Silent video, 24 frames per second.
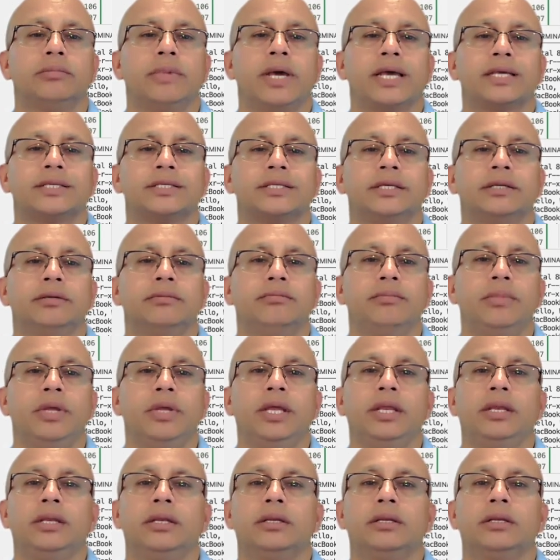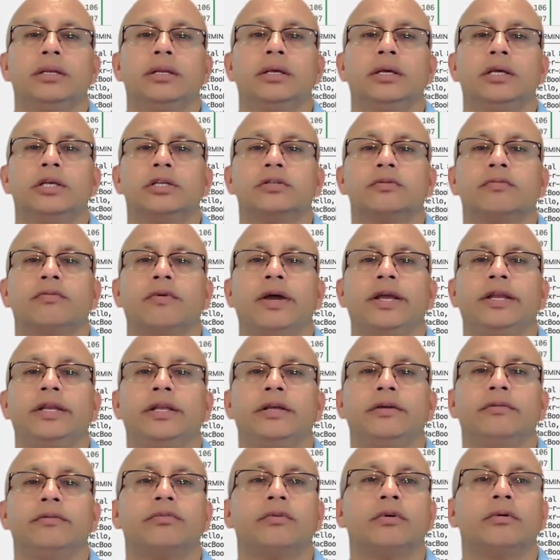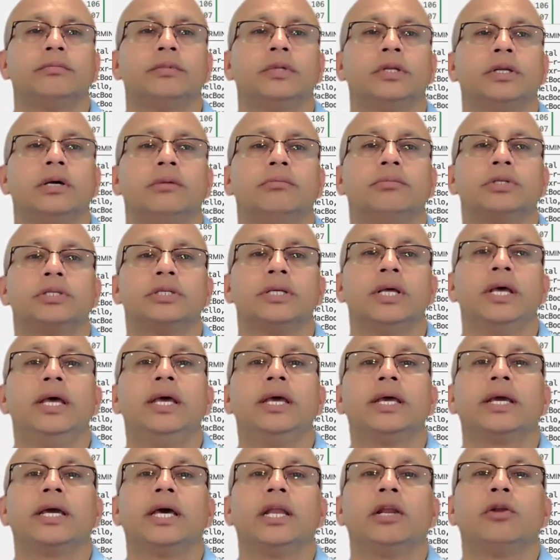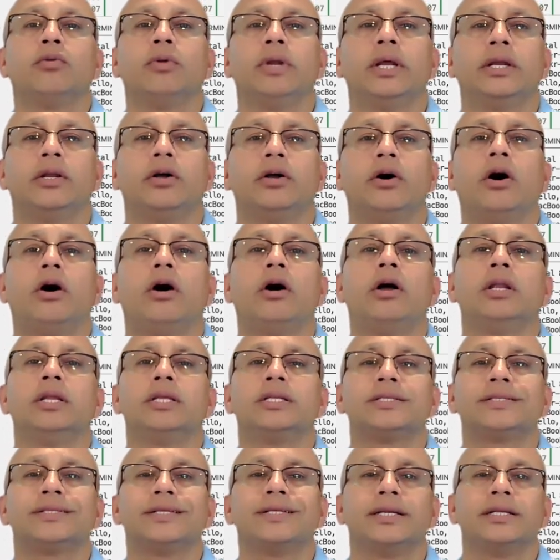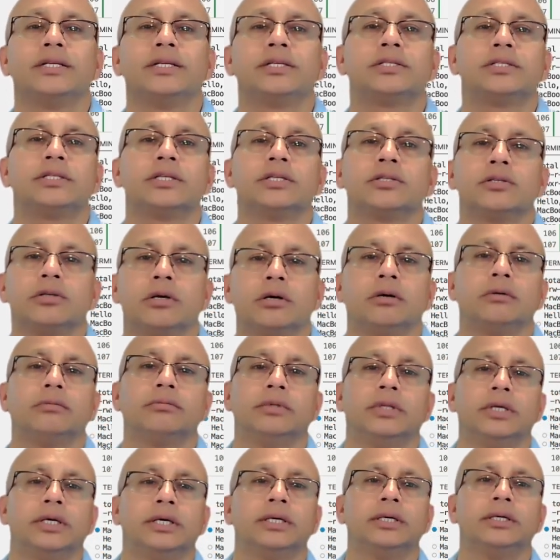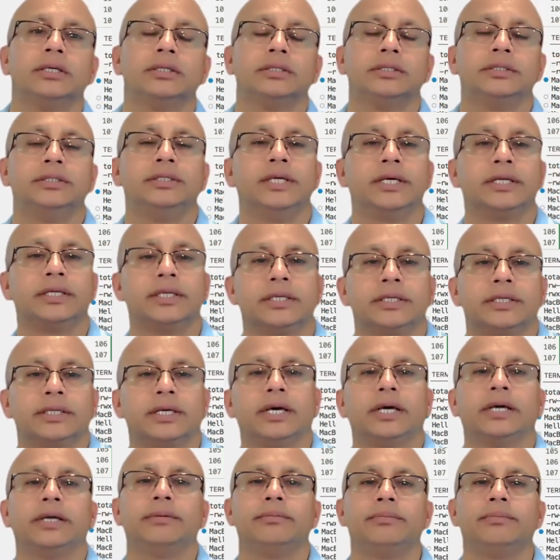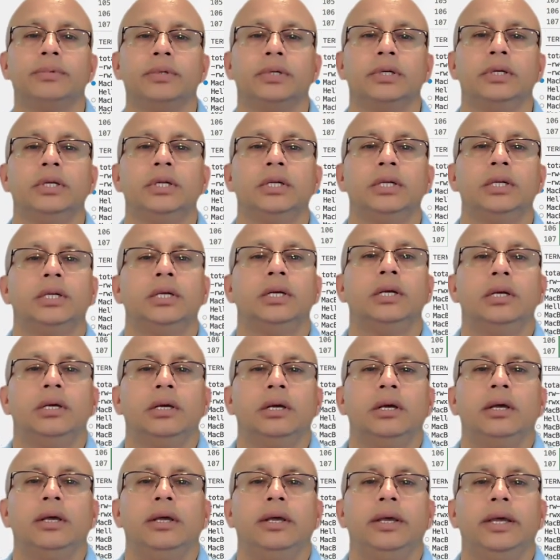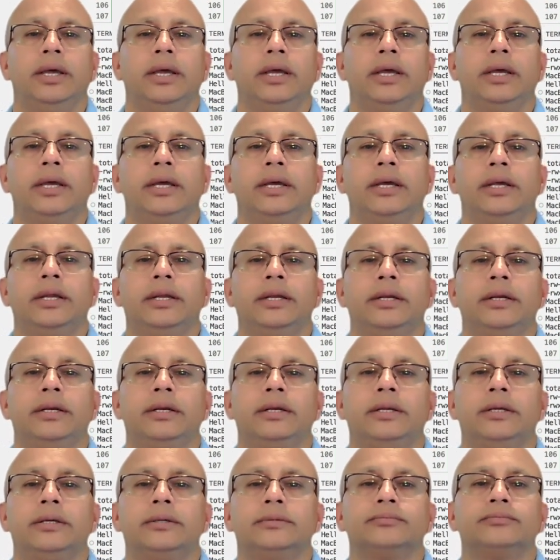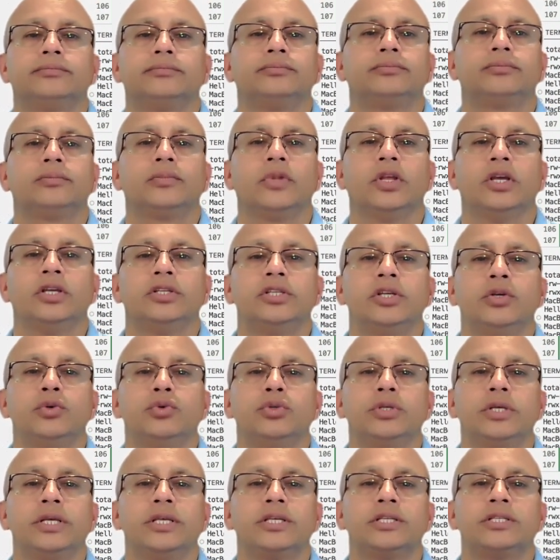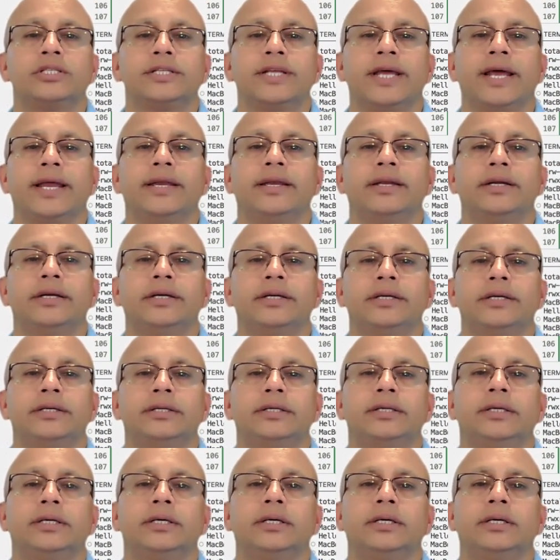max and min is finding from the numbers. Calculate all statistics of the data type. And it's using a standard